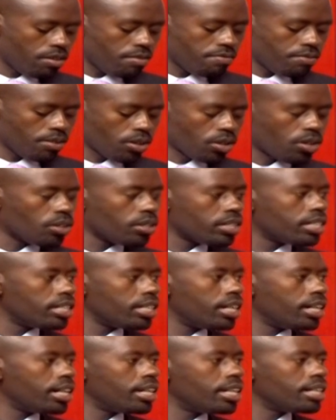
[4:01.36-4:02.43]
For God
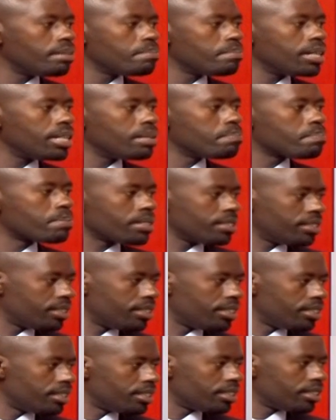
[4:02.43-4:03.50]
and my
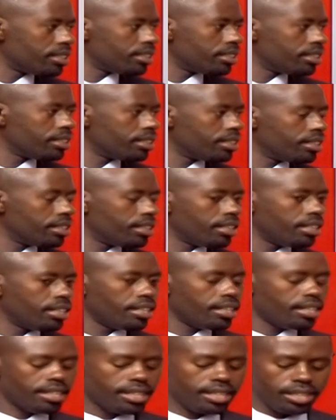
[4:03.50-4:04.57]
president, mm.
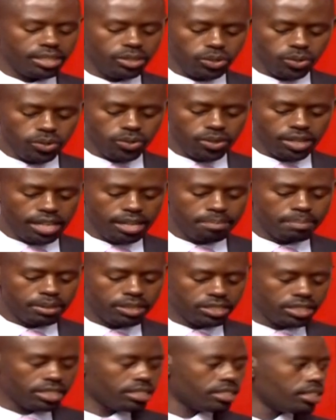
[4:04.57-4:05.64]
that you are
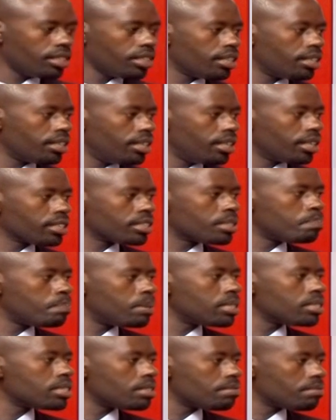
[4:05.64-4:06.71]
purchasing
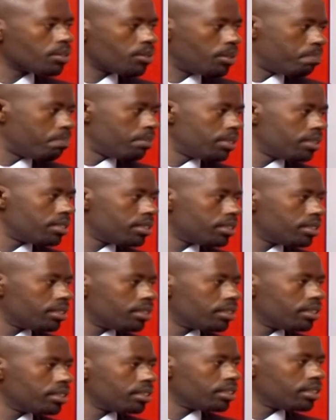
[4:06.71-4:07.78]
expensive equipment
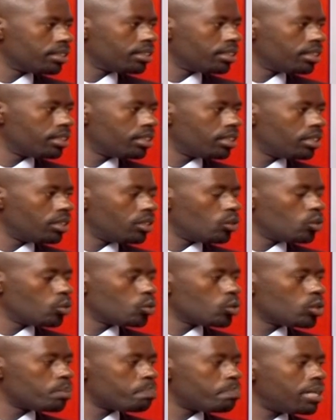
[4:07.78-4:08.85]

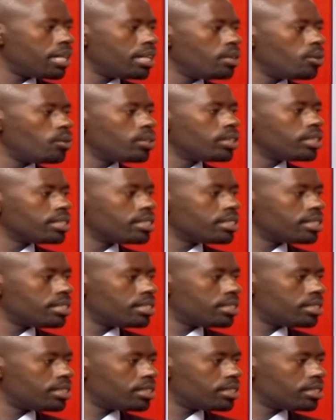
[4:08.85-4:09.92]
to spy on the
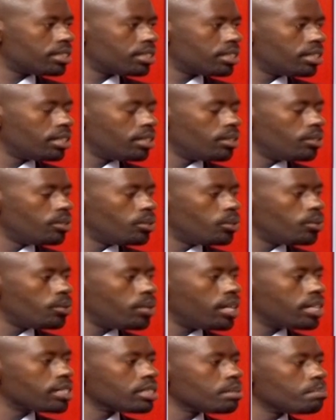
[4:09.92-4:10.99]
citizens you
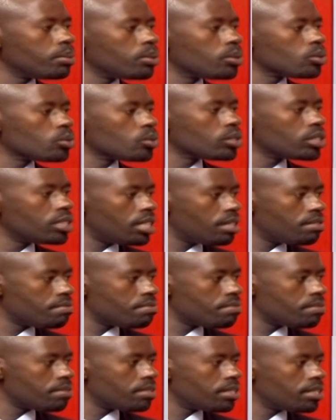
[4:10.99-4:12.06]
are supposed to serve,
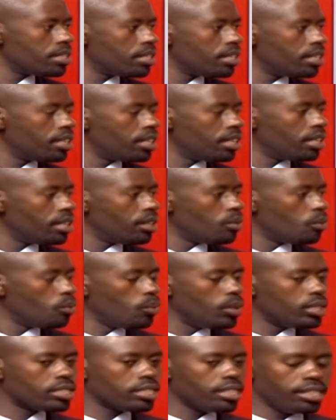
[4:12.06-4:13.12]

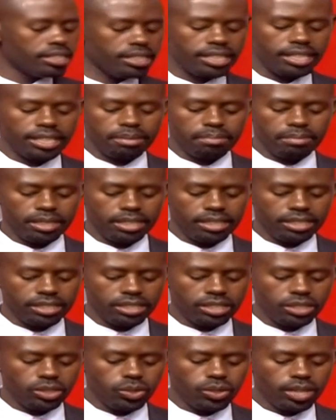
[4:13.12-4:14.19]
which literally
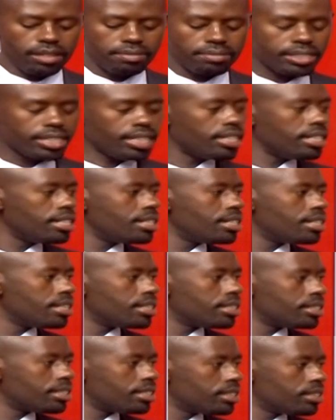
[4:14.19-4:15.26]
means you have turned the
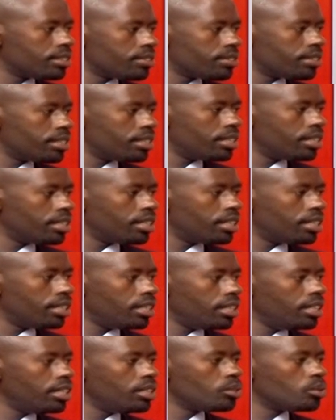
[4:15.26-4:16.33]
citizenry
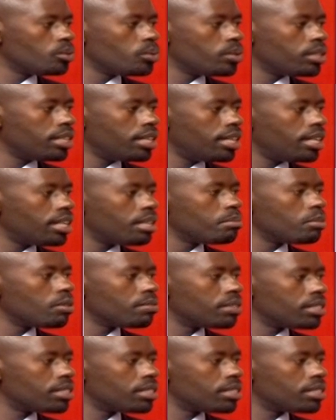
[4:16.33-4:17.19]
into the enemy of